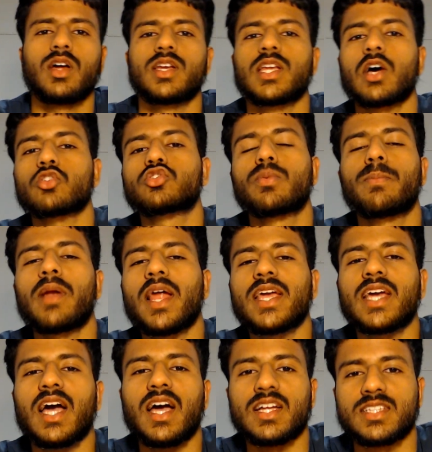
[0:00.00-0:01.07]
Now, to
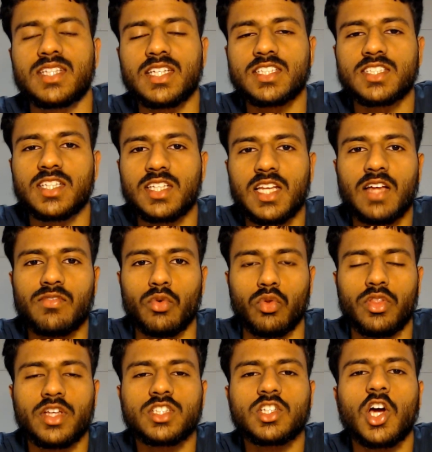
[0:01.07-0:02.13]
play at a decent level,
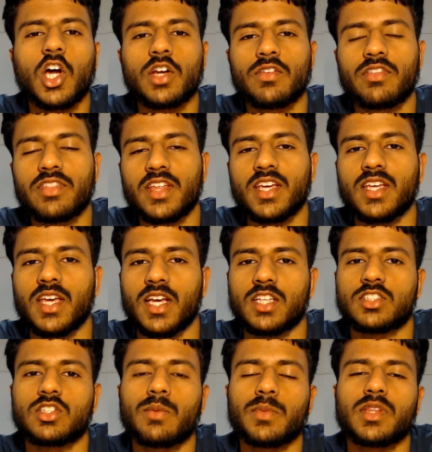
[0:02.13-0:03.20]
this kind of thinking
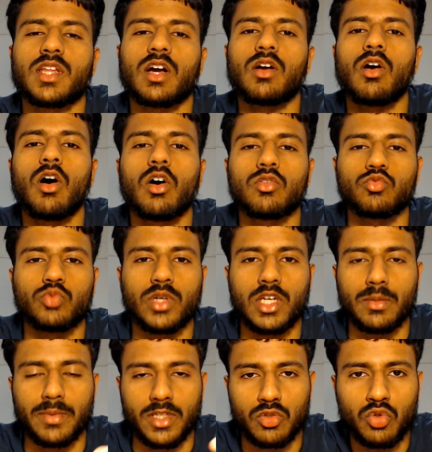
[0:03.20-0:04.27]
is something that can't
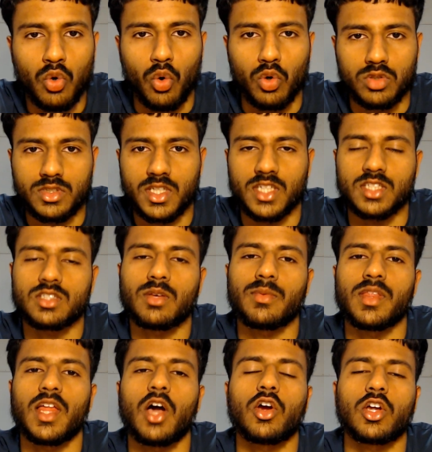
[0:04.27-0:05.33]
really be taught. It's
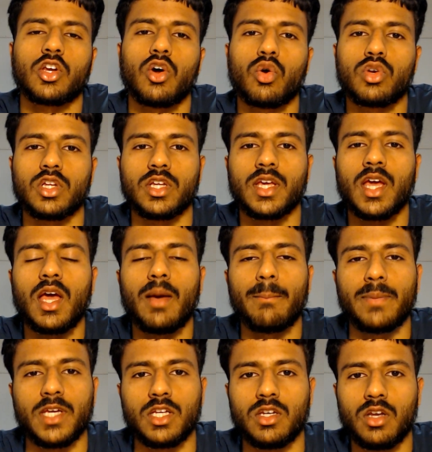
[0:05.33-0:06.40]
something that can only
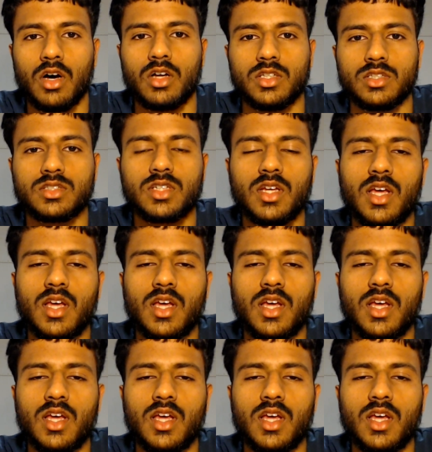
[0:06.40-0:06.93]
be learnt.